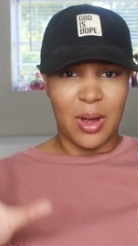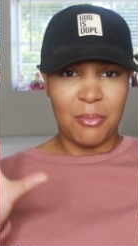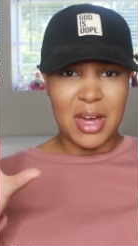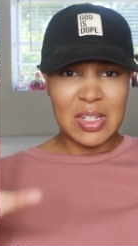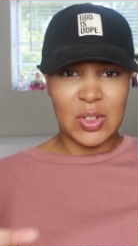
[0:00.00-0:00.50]

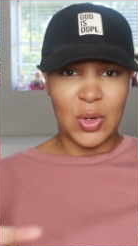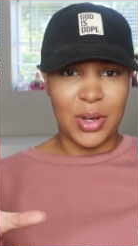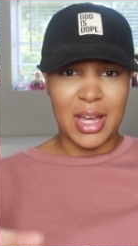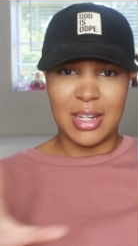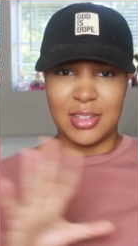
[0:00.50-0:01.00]
i'm ready to go
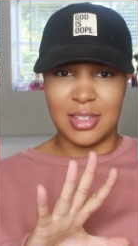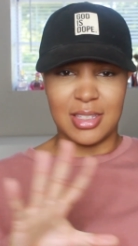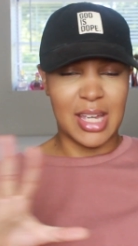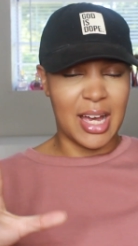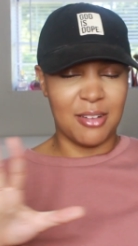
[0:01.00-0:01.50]
ahead and
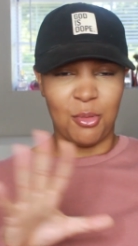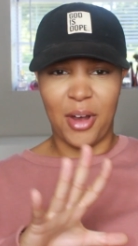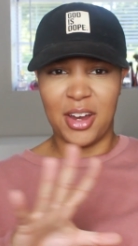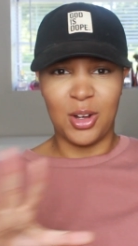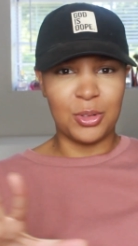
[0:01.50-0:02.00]
just dive
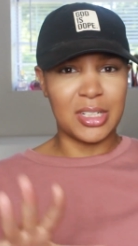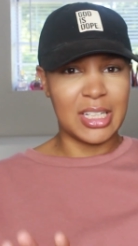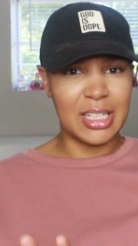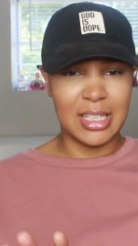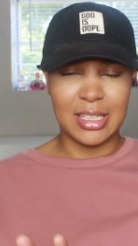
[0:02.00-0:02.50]
right on
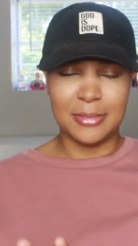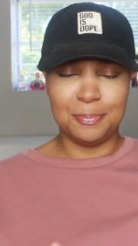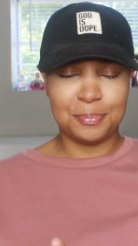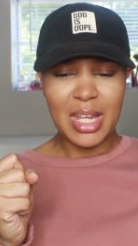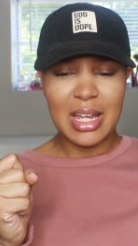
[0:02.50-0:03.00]

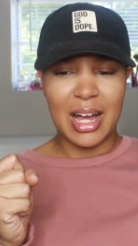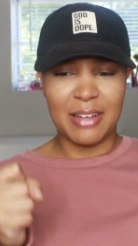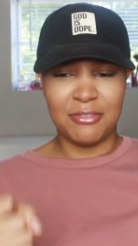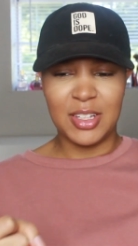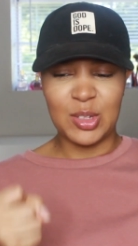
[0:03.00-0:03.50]
in
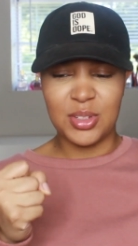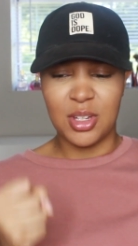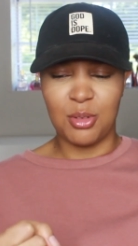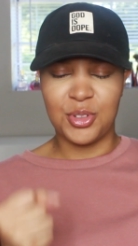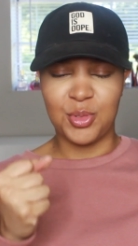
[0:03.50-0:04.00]
i feel
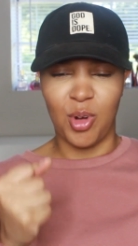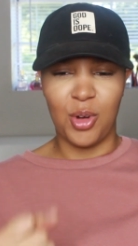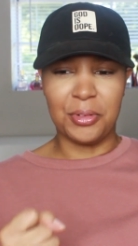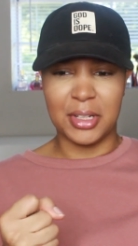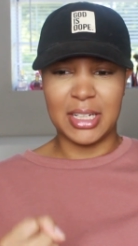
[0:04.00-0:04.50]
so
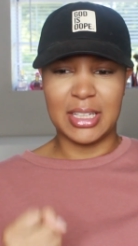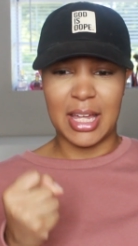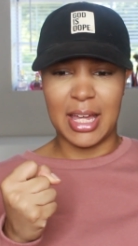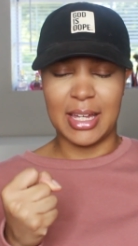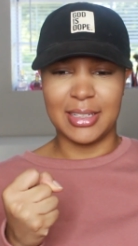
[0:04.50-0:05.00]
strongly
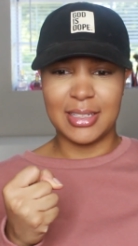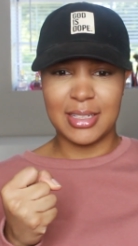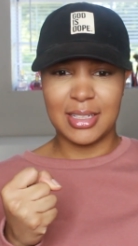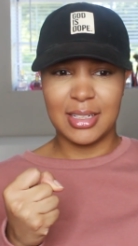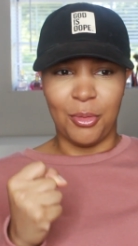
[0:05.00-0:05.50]

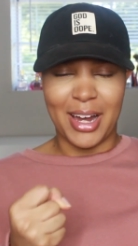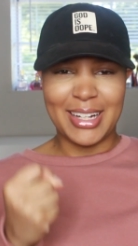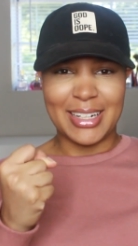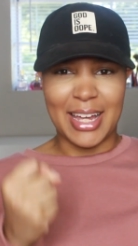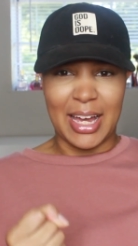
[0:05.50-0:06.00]
that
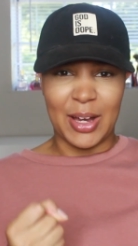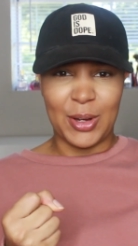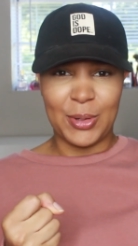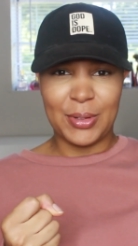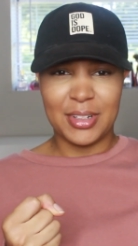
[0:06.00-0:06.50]
right
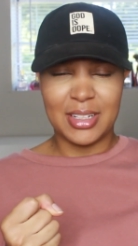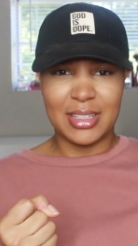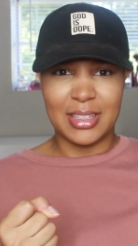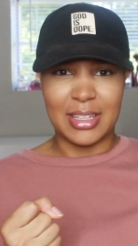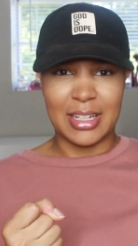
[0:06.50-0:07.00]
now
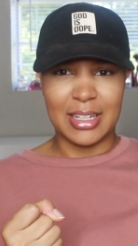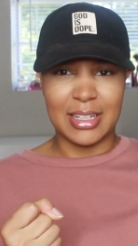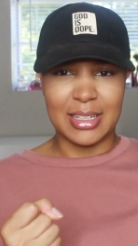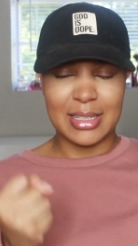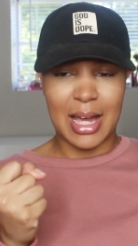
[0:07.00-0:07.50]

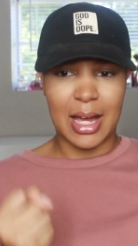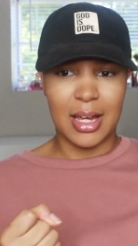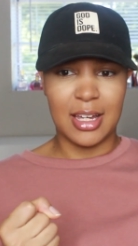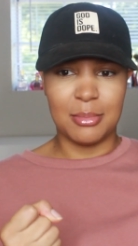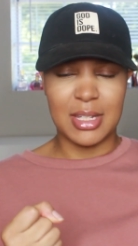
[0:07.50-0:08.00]
the
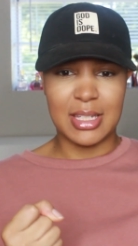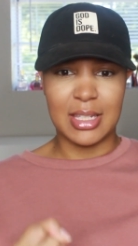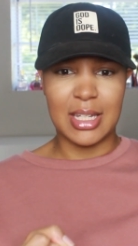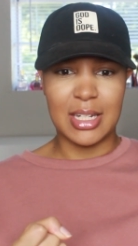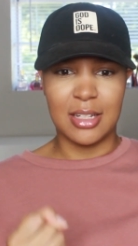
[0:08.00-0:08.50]
time is
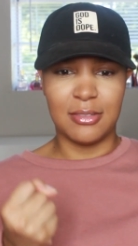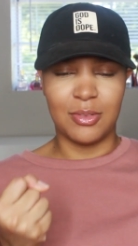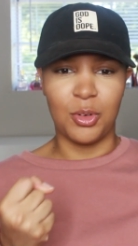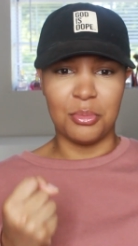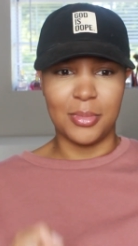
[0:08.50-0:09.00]
needed
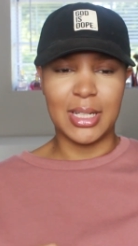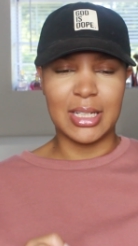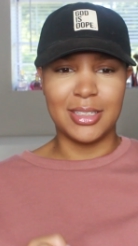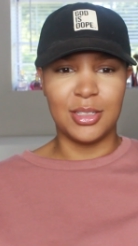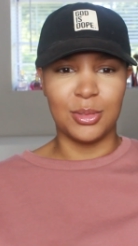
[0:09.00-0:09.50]
for
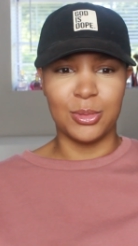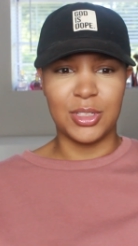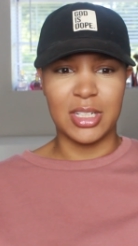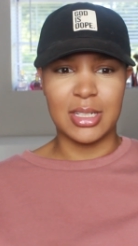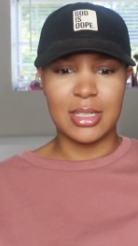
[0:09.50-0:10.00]
me to
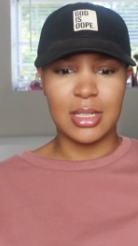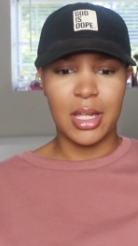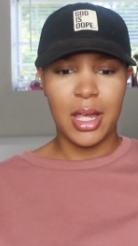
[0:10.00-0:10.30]
just